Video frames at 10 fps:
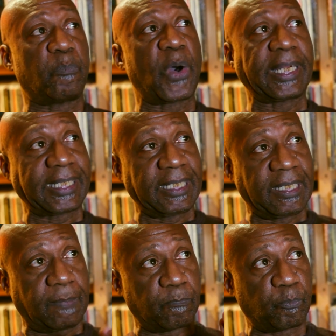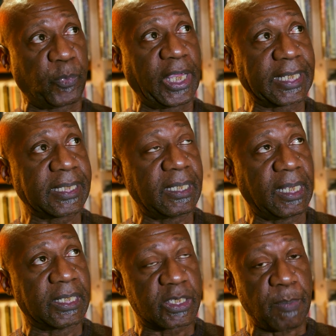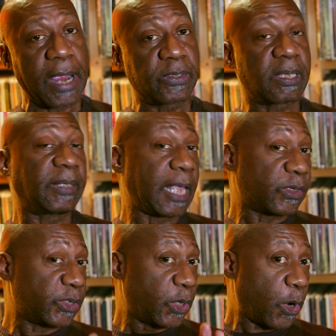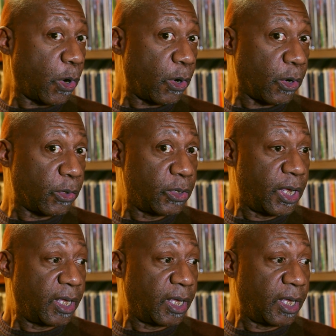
but it inspired something else in her.